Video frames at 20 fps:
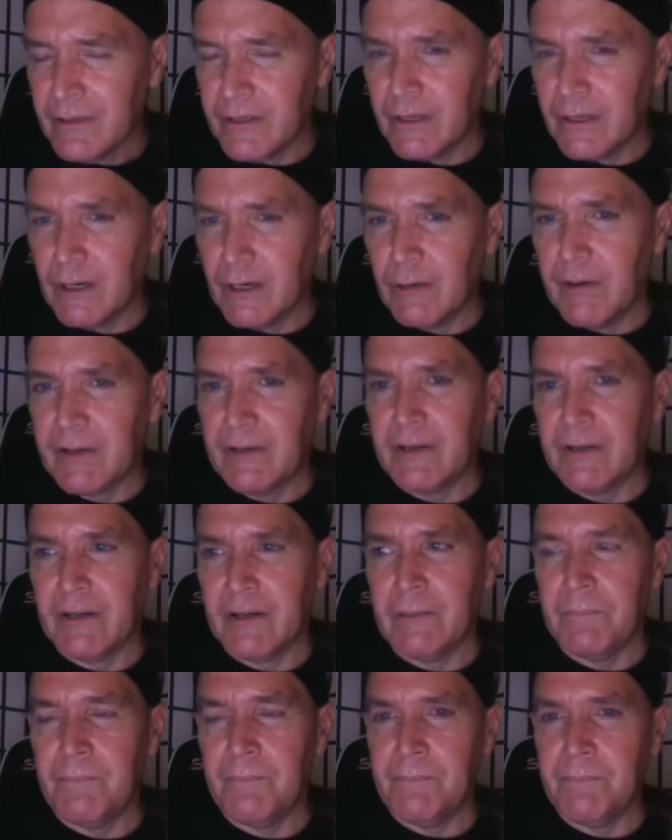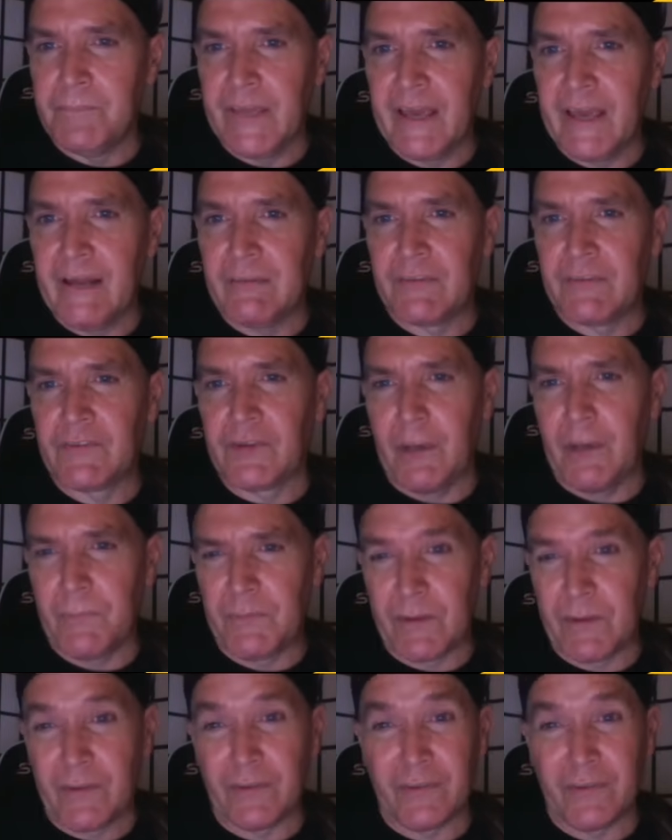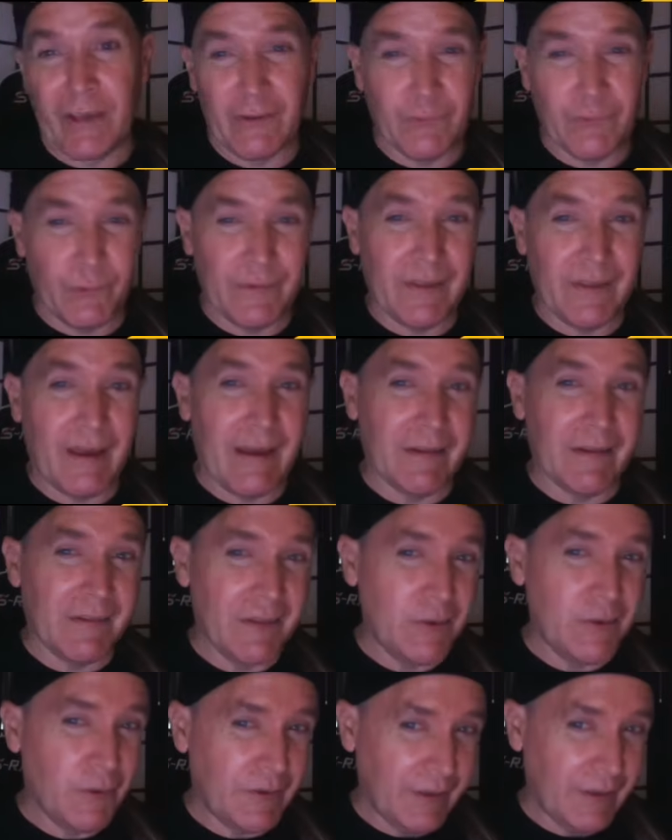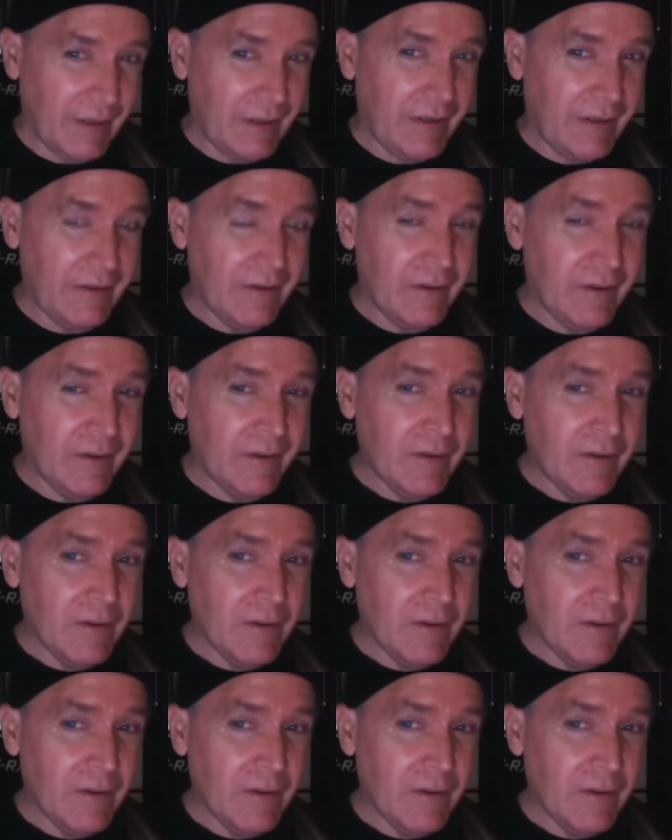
You know, and um, they had some success with that in the UK,